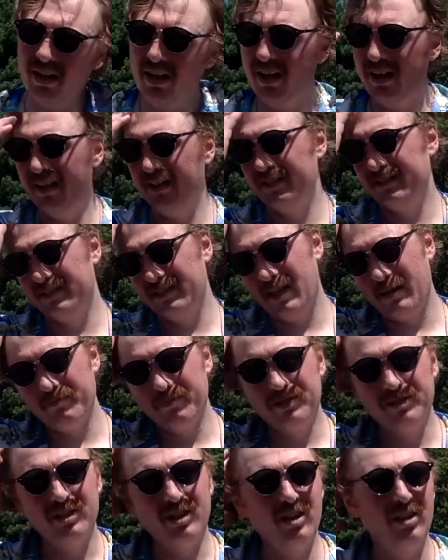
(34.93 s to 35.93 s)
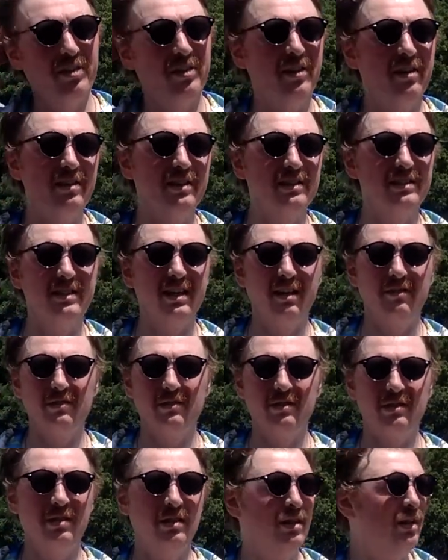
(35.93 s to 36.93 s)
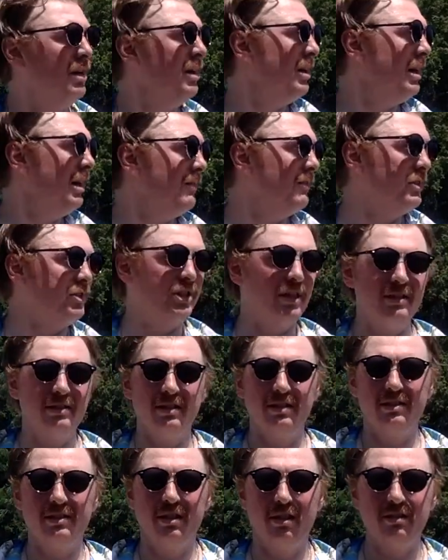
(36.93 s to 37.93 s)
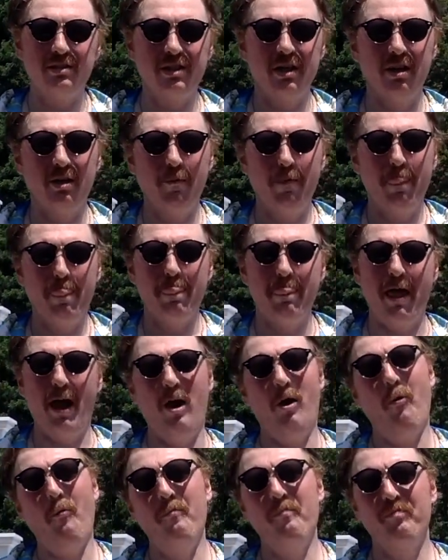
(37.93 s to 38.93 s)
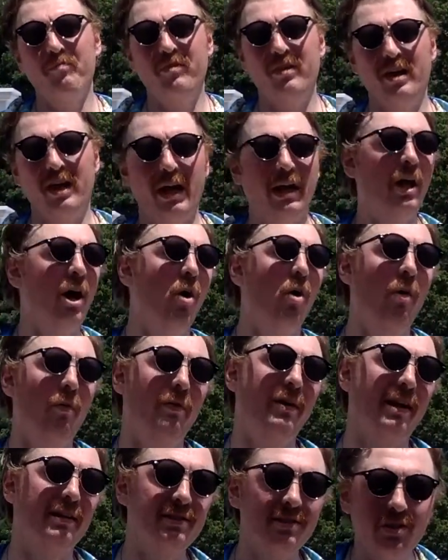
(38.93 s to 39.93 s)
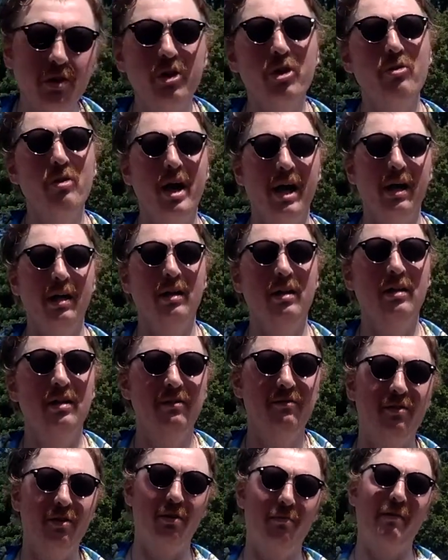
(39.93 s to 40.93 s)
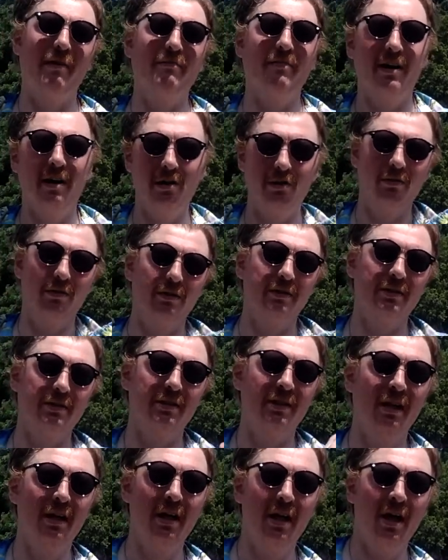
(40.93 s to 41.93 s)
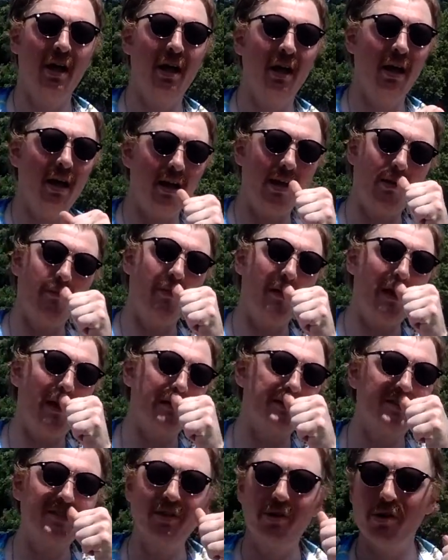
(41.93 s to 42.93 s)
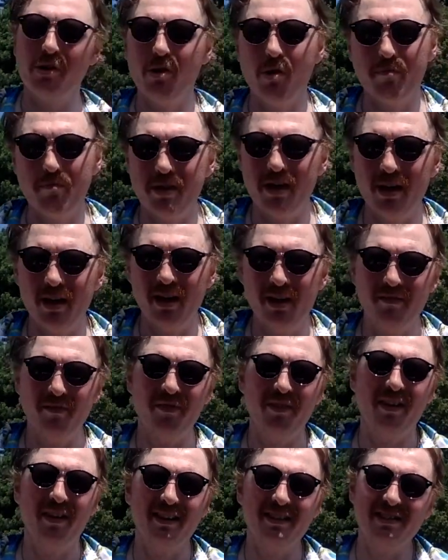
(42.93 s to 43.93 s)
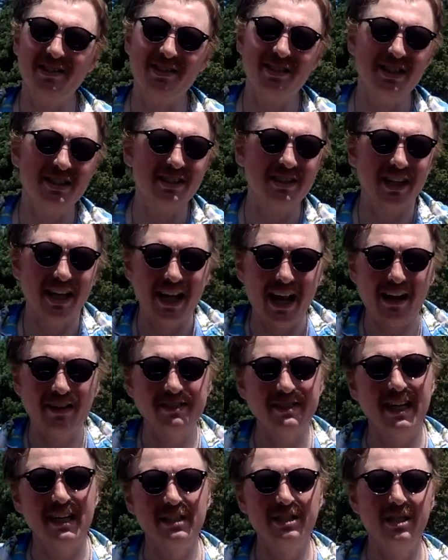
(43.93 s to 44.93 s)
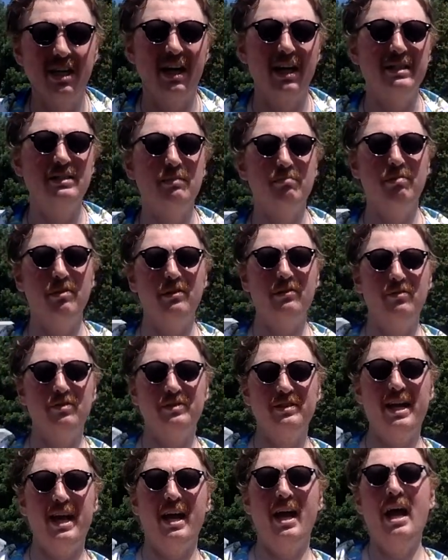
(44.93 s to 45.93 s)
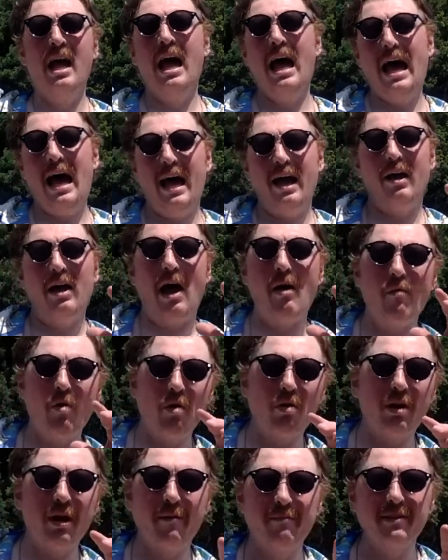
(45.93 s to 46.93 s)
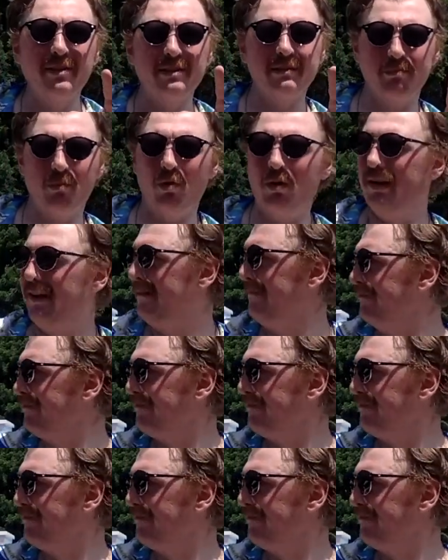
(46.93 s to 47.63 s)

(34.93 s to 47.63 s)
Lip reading: This is episode 37 of the JT Show. Now, I know we're not Studio A for my followers, and we're not in Studio B. This is just an outside shot. It's a beautiful day. I woke up this morning.